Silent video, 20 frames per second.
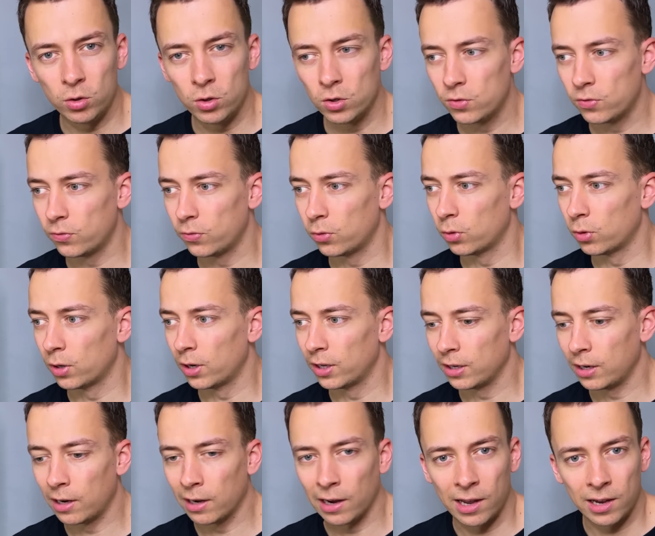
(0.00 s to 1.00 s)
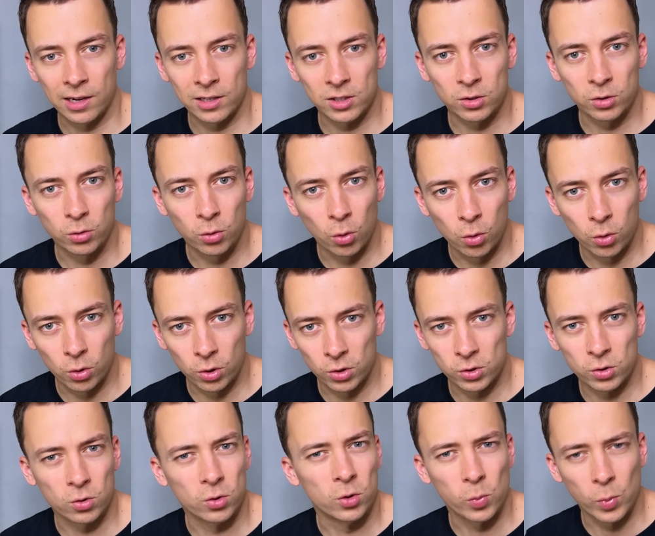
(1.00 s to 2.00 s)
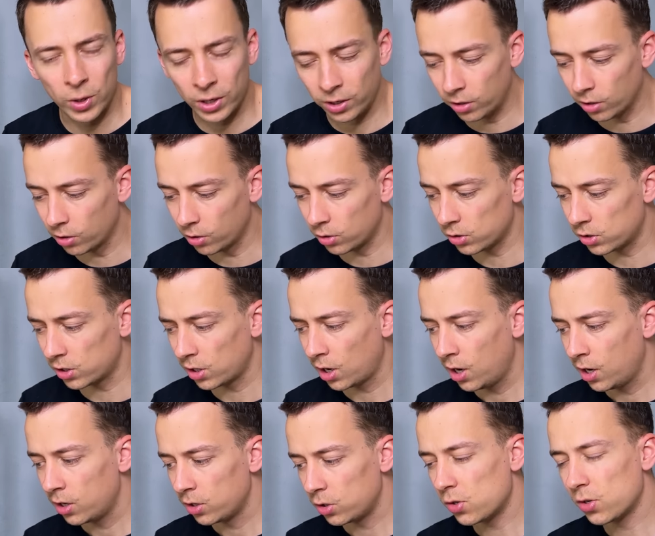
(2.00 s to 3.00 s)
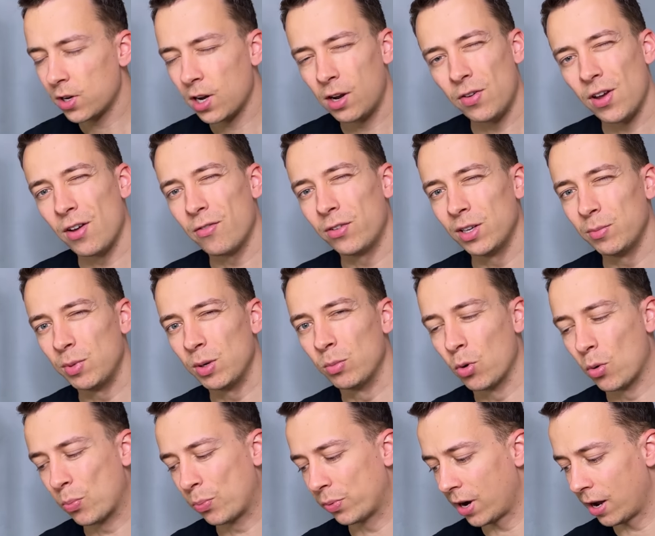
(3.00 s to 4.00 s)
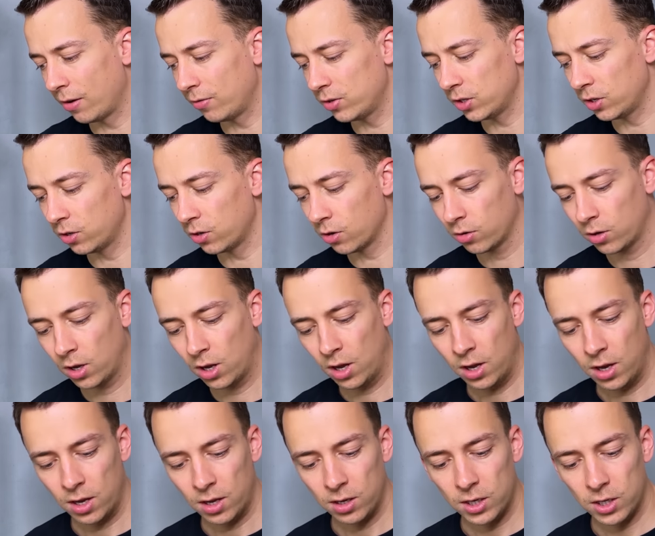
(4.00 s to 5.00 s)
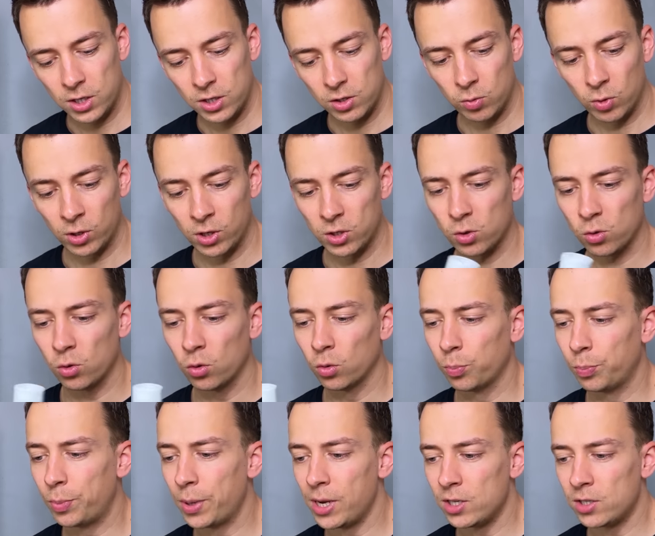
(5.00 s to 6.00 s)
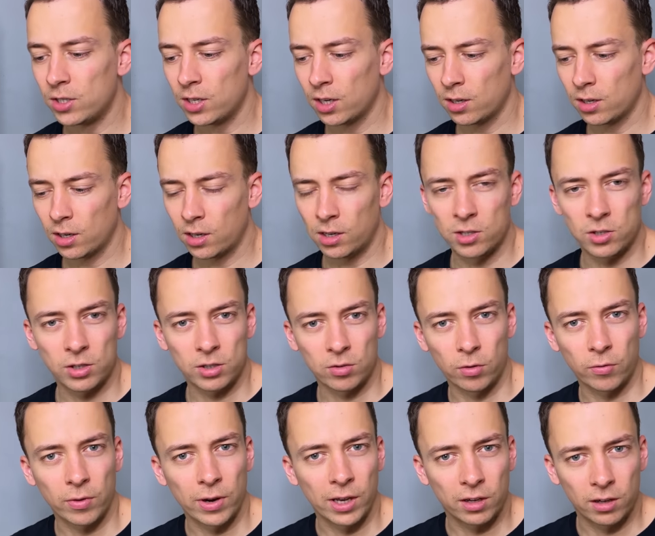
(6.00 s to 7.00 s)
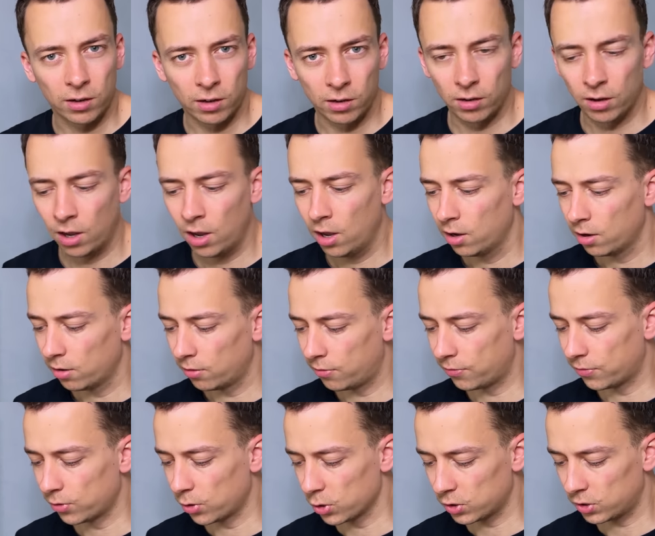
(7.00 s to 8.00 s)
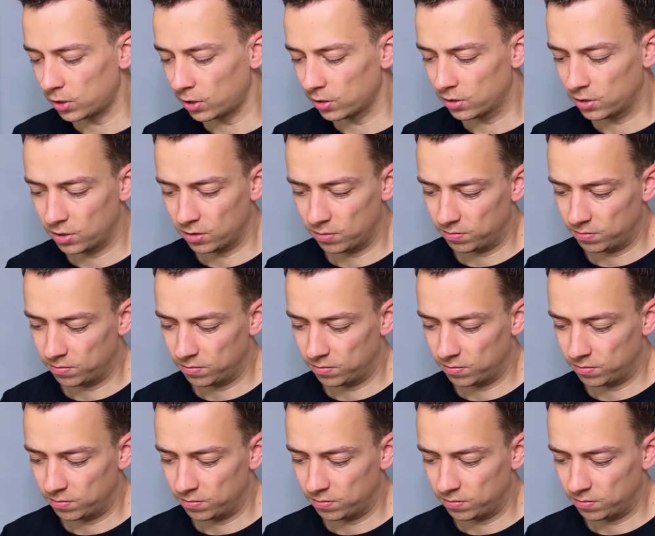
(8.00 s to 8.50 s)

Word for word: used for like glass doors or windows. Just kind of have a little bit more privacy, you know. This one is called Basic and it's sort of like a, a frosted